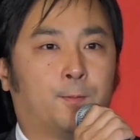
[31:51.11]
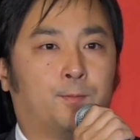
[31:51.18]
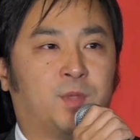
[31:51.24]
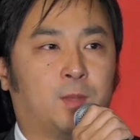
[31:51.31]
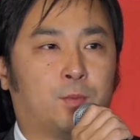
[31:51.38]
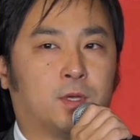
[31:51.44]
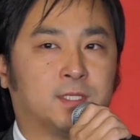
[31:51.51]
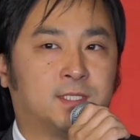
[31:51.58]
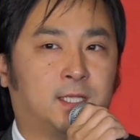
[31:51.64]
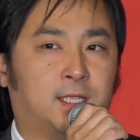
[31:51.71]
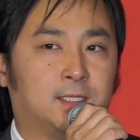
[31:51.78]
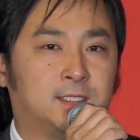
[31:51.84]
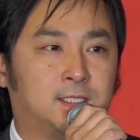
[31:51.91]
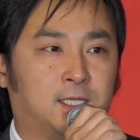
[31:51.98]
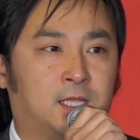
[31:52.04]
People are
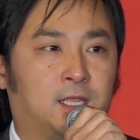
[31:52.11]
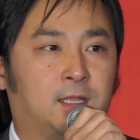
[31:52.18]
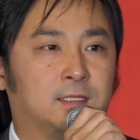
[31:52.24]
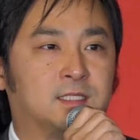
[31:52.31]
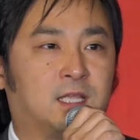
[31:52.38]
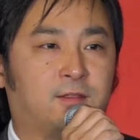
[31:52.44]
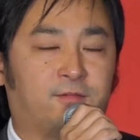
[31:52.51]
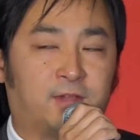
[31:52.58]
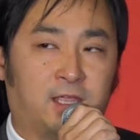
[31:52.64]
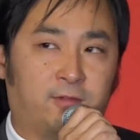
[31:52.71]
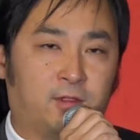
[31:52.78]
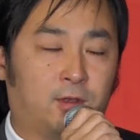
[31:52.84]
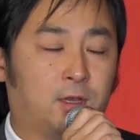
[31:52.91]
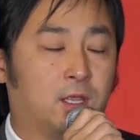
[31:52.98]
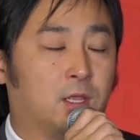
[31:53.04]
seeking safe
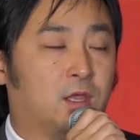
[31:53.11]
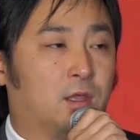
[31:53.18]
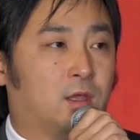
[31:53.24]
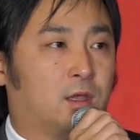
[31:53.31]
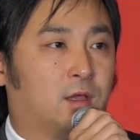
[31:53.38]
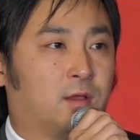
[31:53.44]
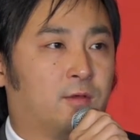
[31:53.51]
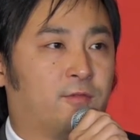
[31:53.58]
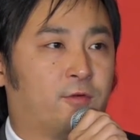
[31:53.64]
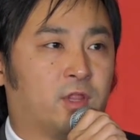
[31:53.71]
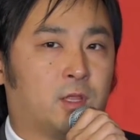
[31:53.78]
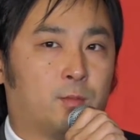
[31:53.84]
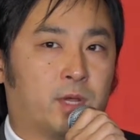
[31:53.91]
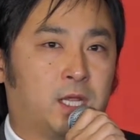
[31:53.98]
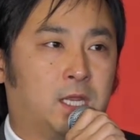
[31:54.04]
haven for
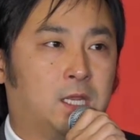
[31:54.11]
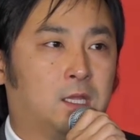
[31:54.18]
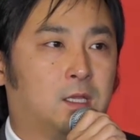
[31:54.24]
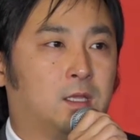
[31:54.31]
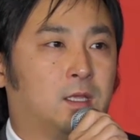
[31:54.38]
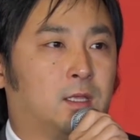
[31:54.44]
their money.